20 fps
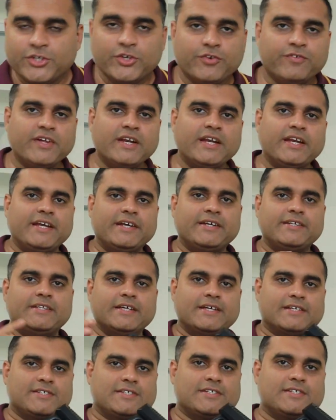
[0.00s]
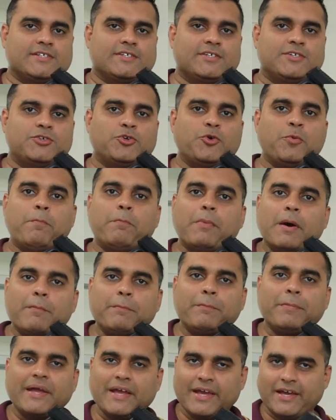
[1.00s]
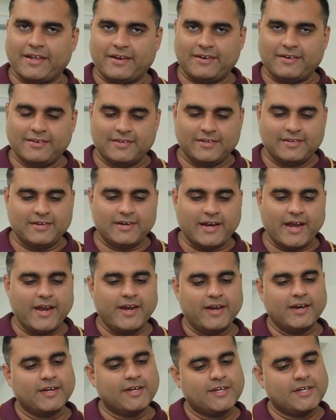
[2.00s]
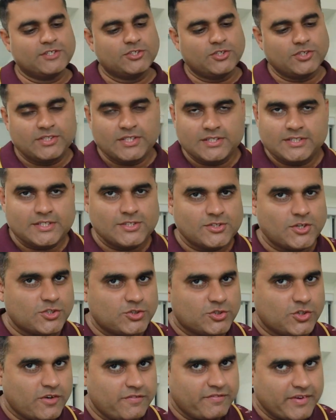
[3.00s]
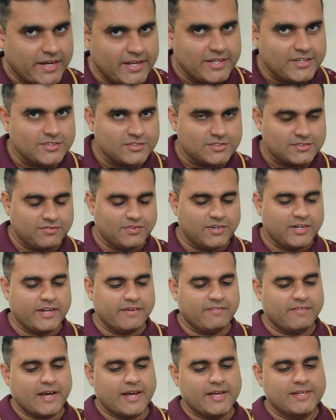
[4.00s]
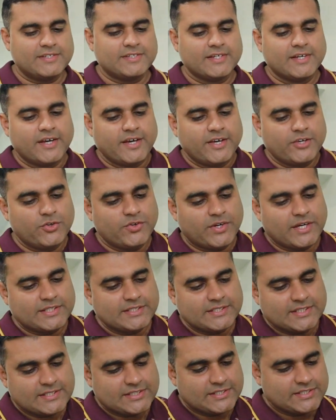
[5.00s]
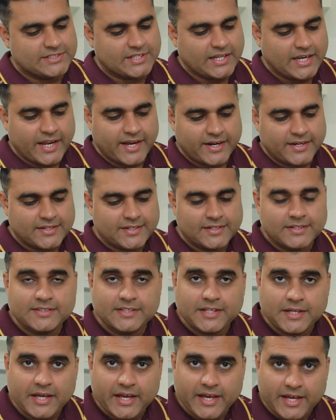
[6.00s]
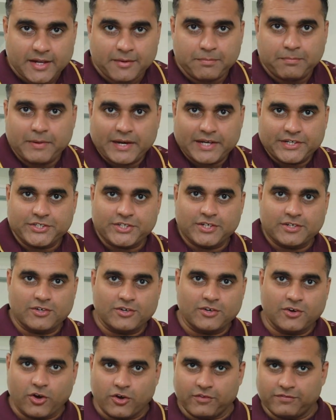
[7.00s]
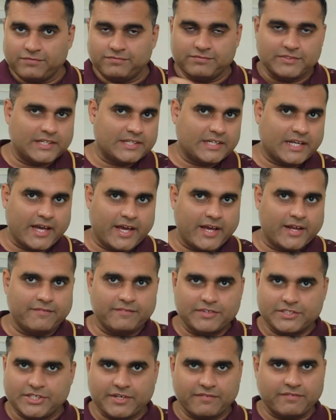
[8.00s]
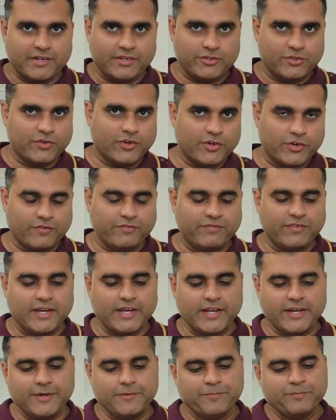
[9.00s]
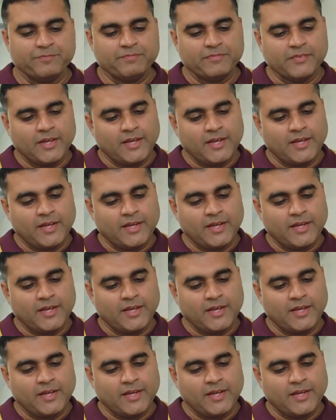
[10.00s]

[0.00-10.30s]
you will need this to pump air, right? So this is also a very useful device. You can just select the air pressure of the tire, whichever you want to fill in,